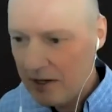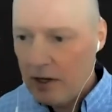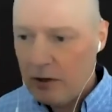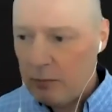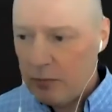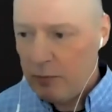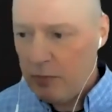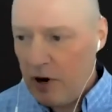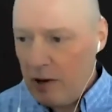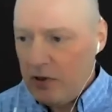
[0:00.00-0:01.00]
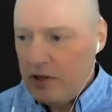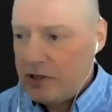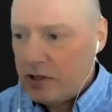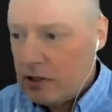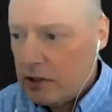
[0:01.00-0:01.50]
The problem with
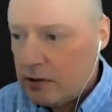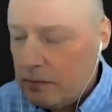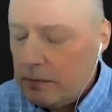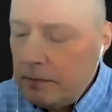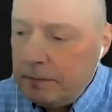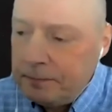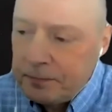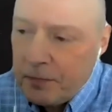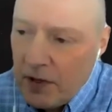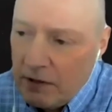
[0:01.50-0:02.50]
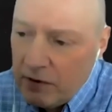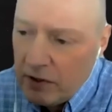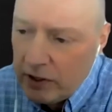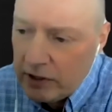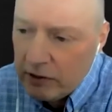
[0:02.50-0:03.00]
this is, if you
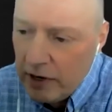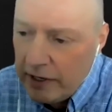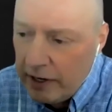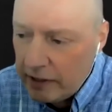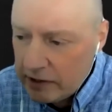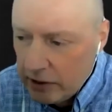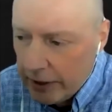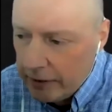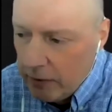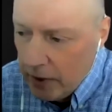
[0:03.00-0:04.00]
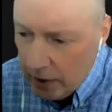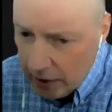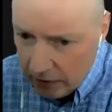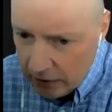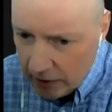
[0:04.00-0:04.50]
look on the right-hand side,
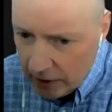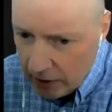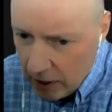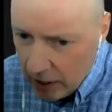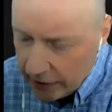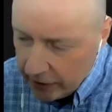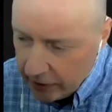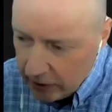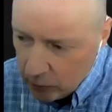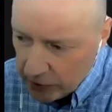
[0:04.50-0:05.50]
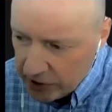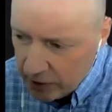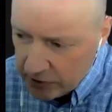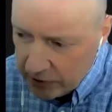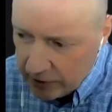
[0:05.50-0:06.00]
the hot air, which
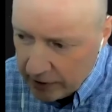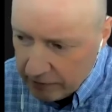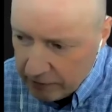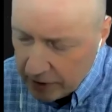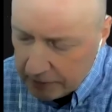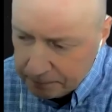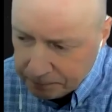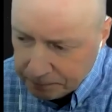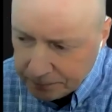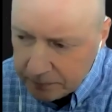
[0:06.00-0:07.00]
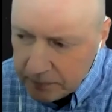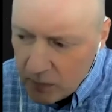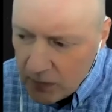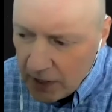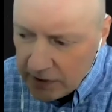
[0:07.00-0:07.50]
comes out of that front,
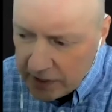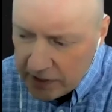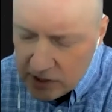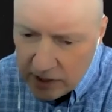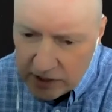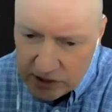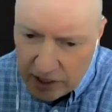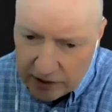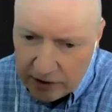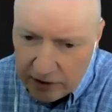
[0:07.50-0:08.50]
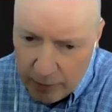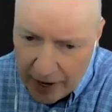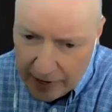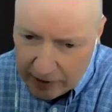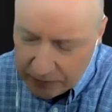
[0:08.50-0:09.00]
tends to get sucked into the
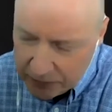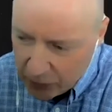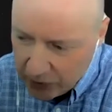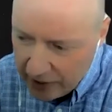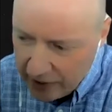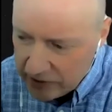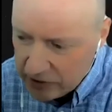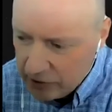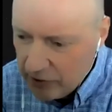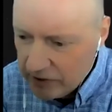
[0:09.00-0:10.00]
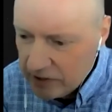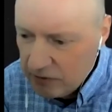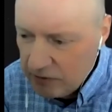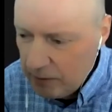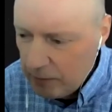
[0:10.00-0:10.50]
back, okay? And so you get this
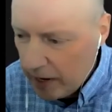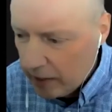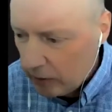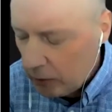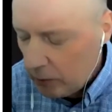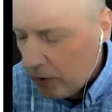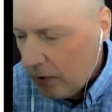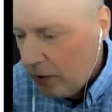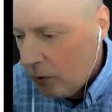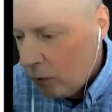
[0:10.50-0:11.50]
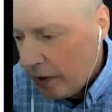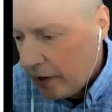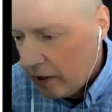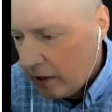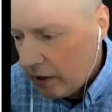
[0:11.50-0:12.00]
feedback loop
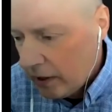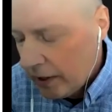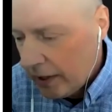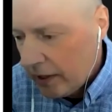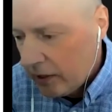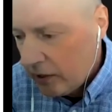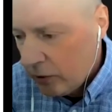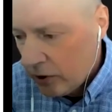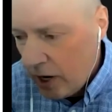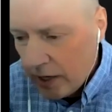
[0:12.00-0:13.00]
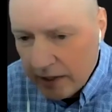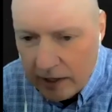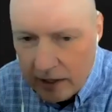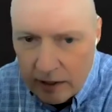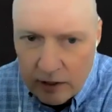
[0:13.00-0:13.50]
where you're not
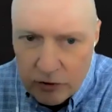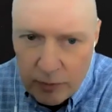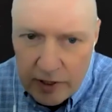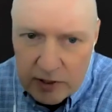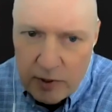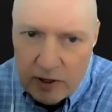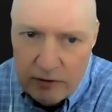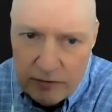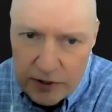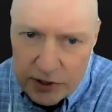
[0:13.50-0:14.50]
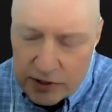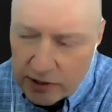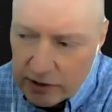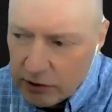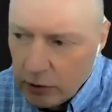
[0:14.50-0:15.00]
getting a tremendous amount of
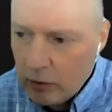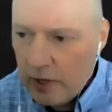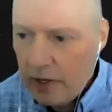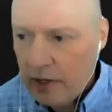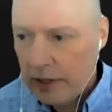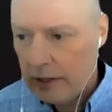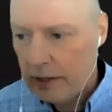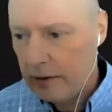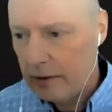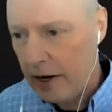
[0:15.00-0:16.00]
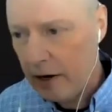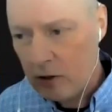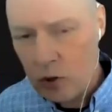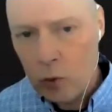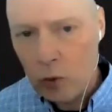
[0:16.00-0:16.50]
efficiency. So air
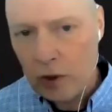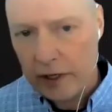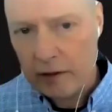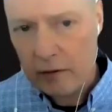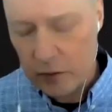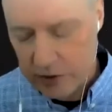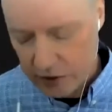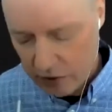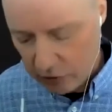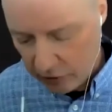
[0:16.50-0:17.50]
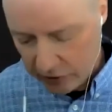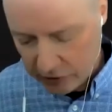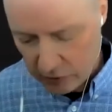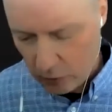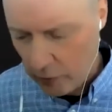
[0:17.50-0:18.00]
cooling, which is the
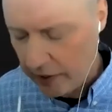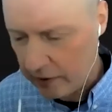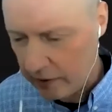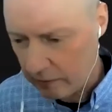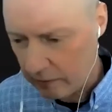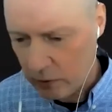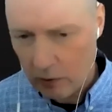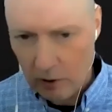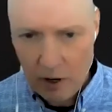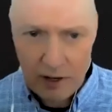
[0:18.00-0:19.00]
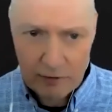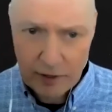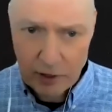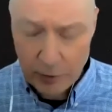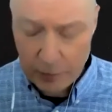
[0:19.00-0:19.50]
traditional way to cool all of
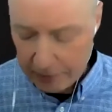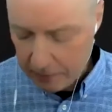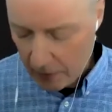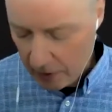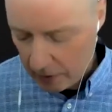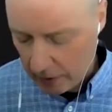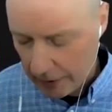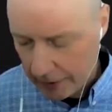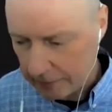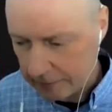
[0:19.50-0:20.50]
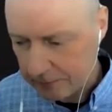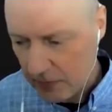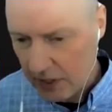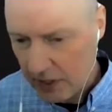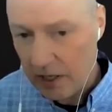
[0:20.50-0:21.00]
our equipment,
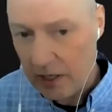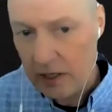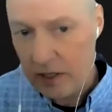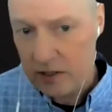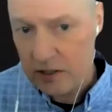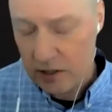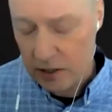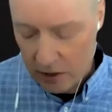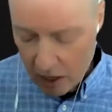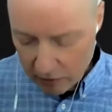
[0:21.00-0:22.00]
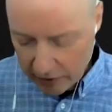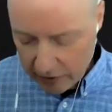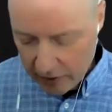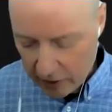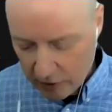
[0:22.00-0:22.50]
is not really
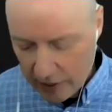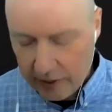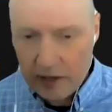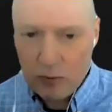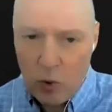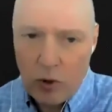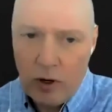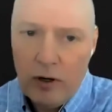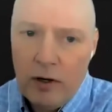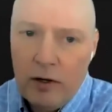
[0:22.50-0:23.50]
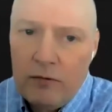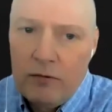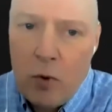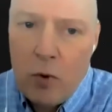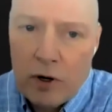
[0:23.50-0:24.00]
that great anymore
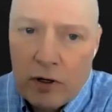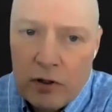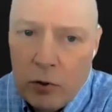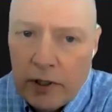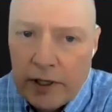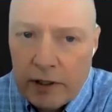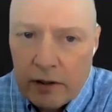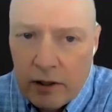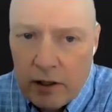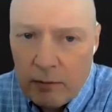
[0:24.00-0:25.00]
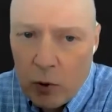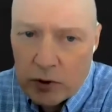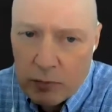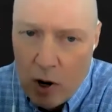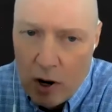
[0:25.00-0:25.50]
for cooling the
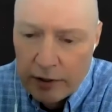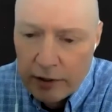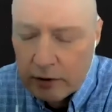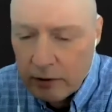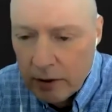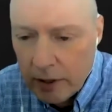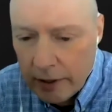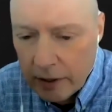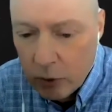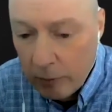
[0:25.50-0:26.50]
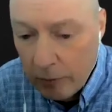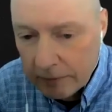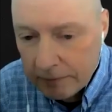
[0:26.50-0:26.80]
most modern equipment.